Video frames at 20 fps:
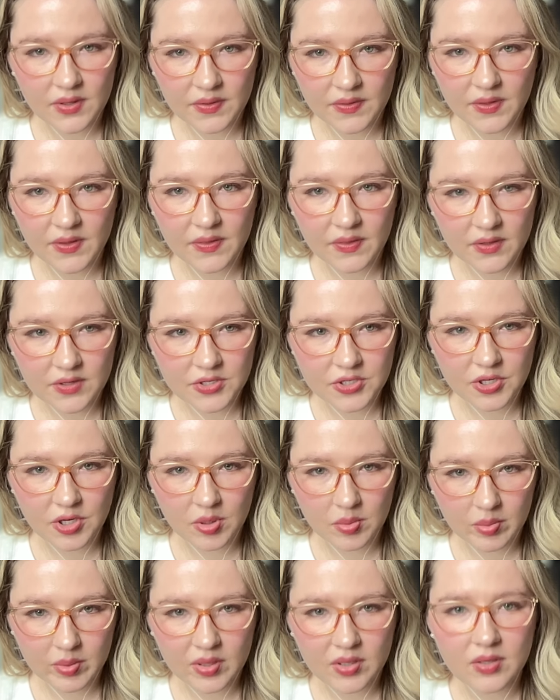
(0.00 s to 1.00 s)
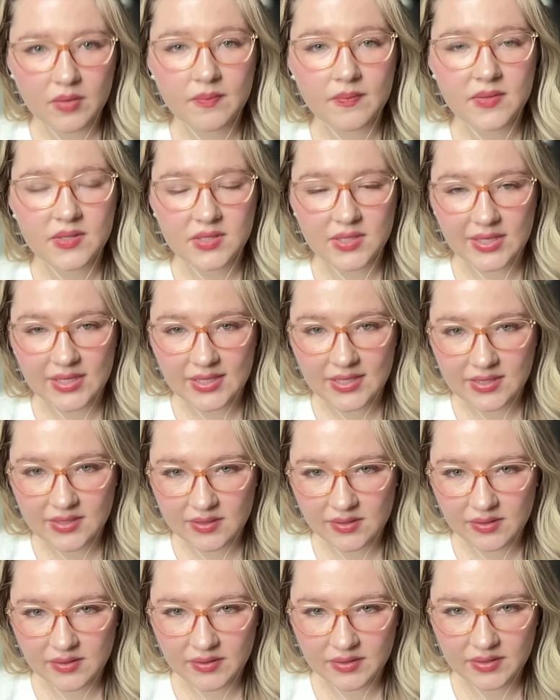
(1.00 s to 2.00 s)
than the sharper sinus
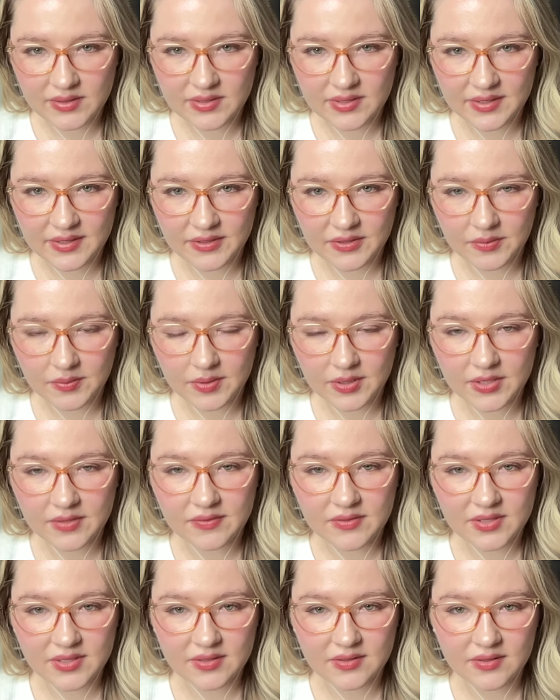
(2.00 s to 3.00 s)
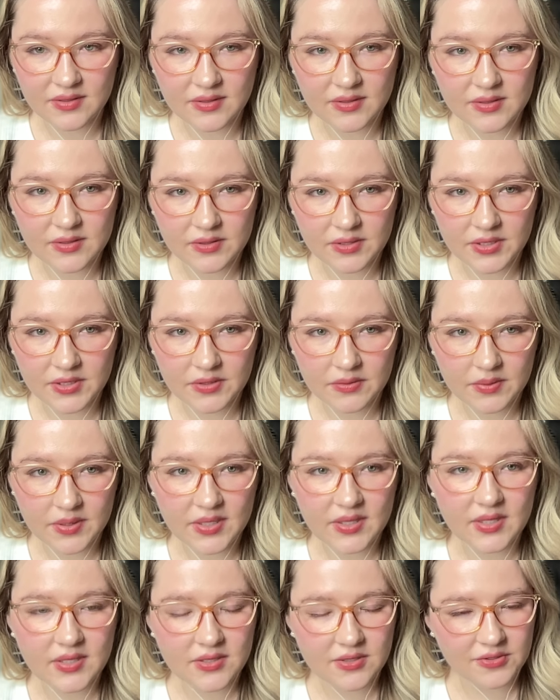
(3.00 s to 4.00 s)
clearing sandalwood of Sandal 33
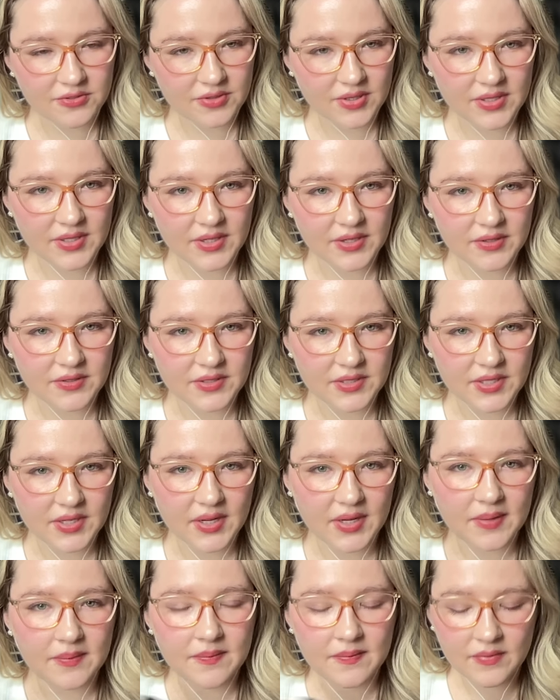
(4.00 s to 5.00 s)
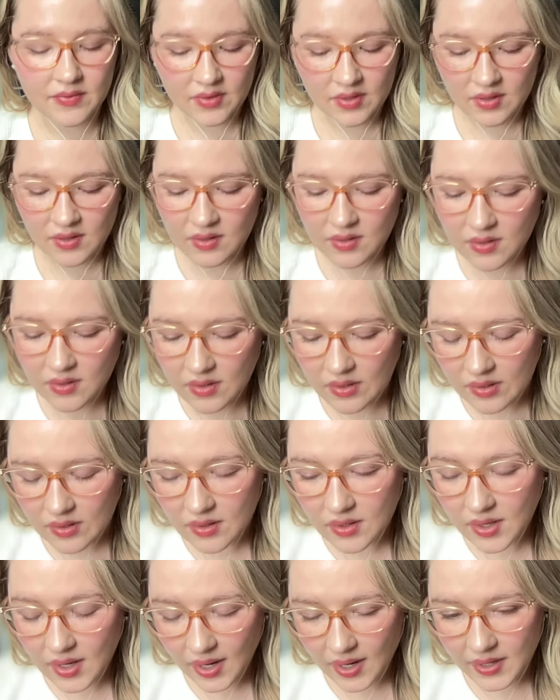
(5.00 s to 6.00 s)
that's trendier today.
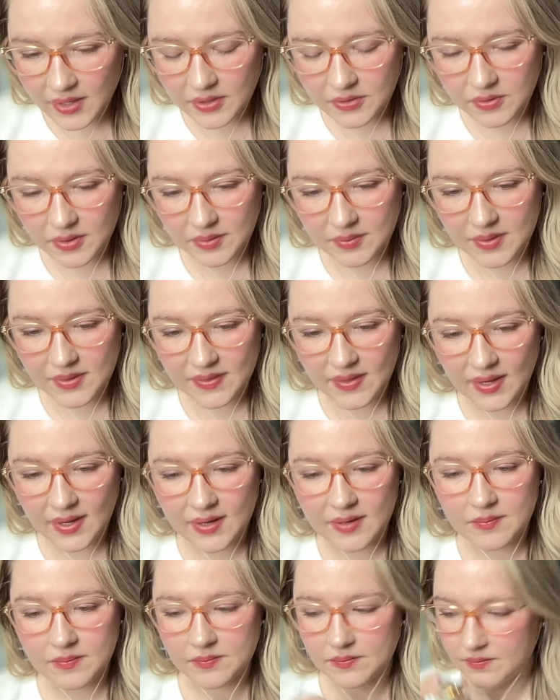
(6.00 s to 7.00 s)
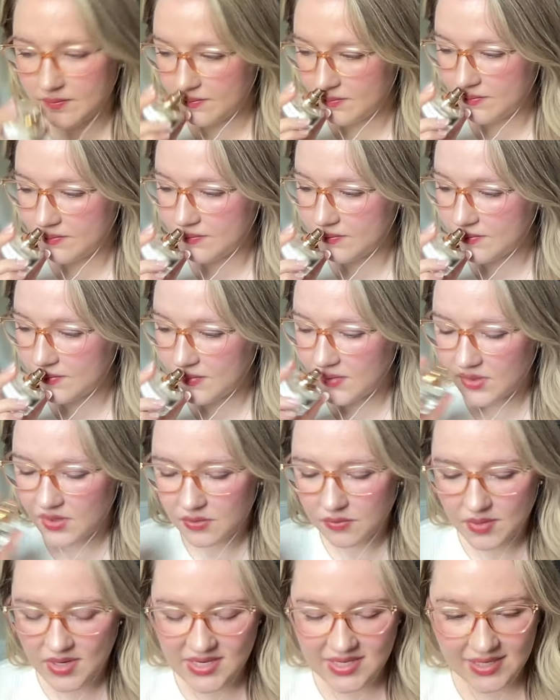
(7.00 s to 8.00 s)
I agree with that. The
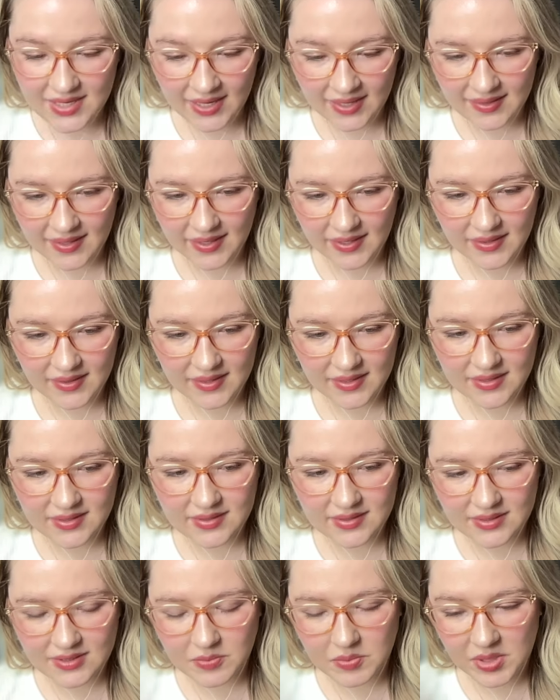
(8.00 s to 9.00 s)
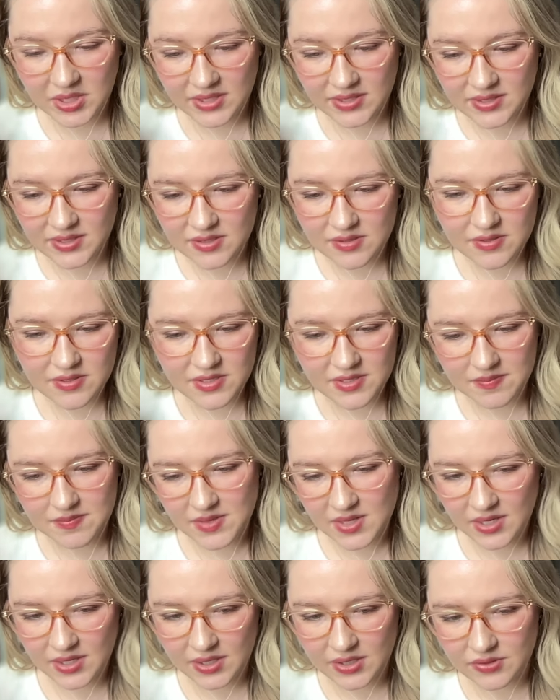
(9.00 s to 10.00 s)
reason I like this is because there's
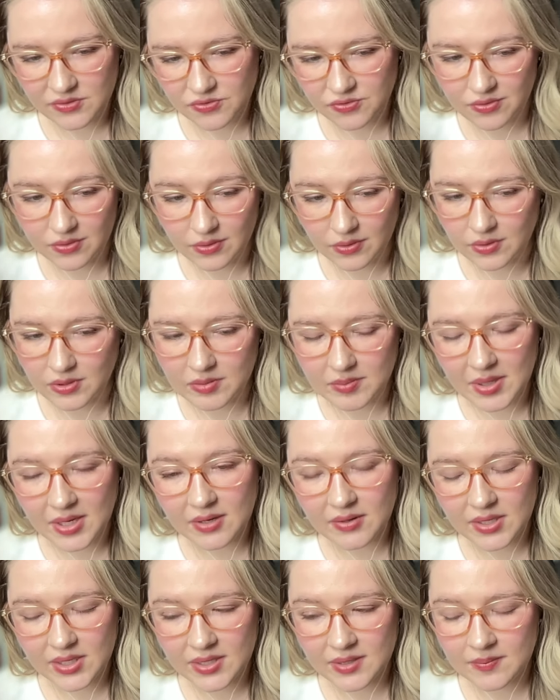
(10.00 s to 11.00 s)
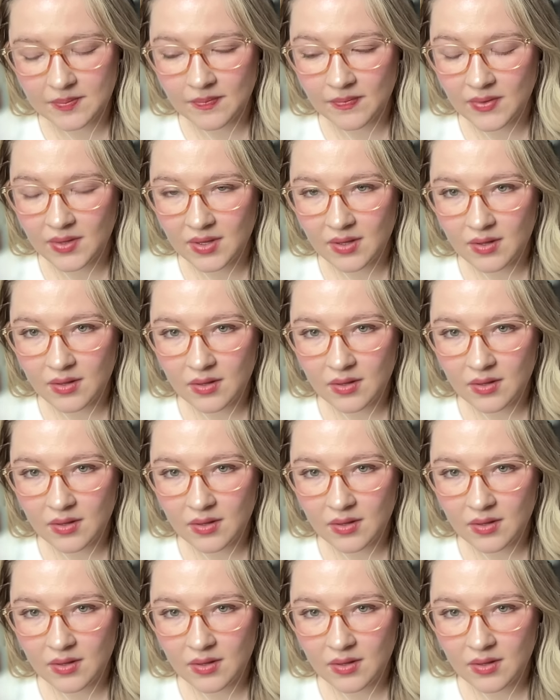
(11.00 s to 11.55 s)
something controlled about it.